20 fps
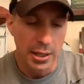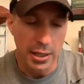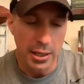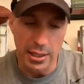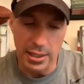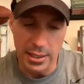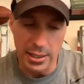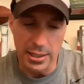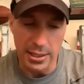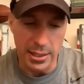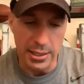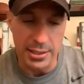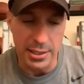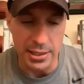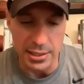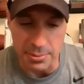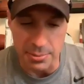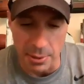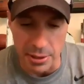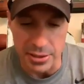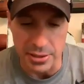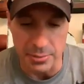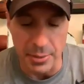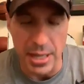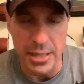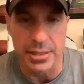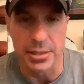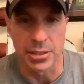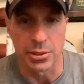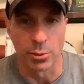It, it, he said, it's the most
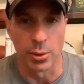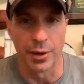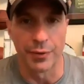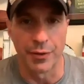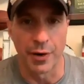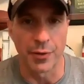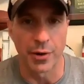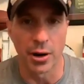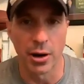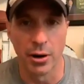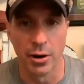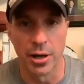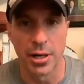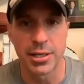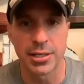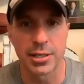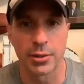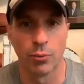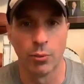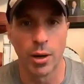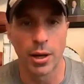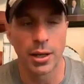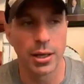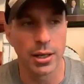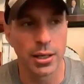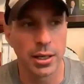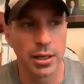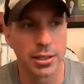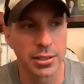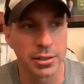amazing story I've ever heard. He said, what?
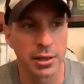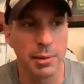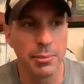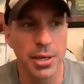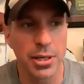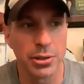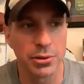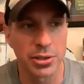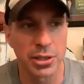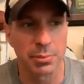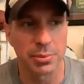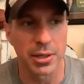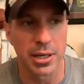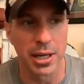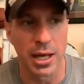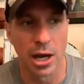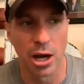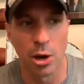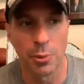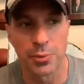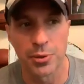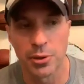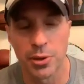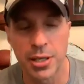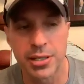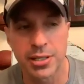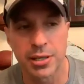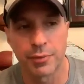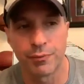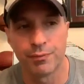He said, let me do something to help you.
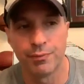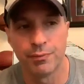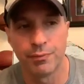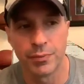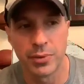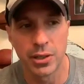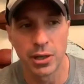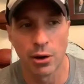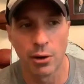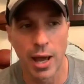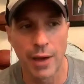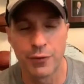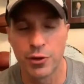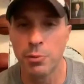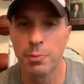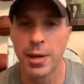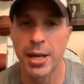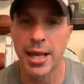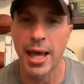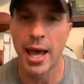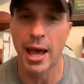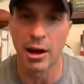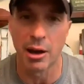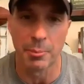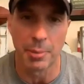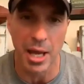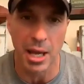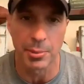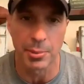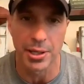He said, you know, have you been to
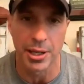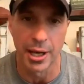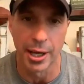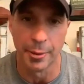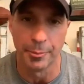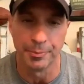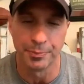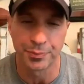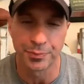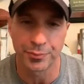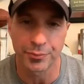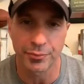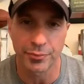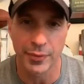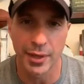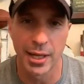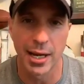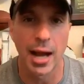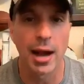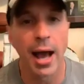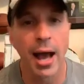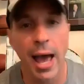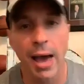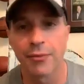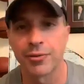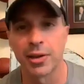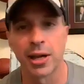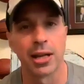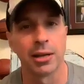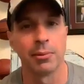Alabama yet? And I
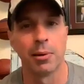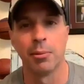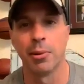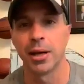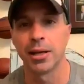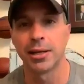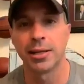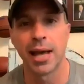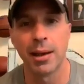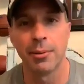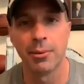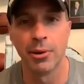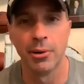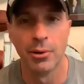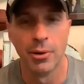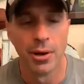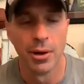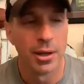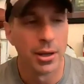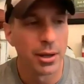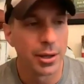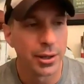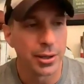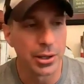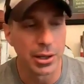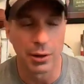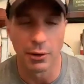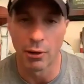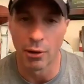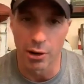laughed at him. I'm like, Dabo,
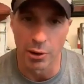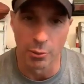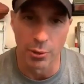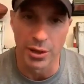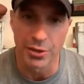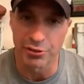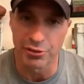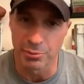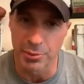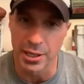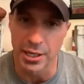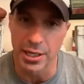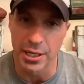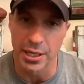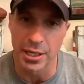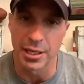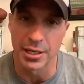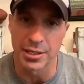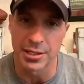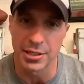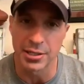you know how hard it was for me to get into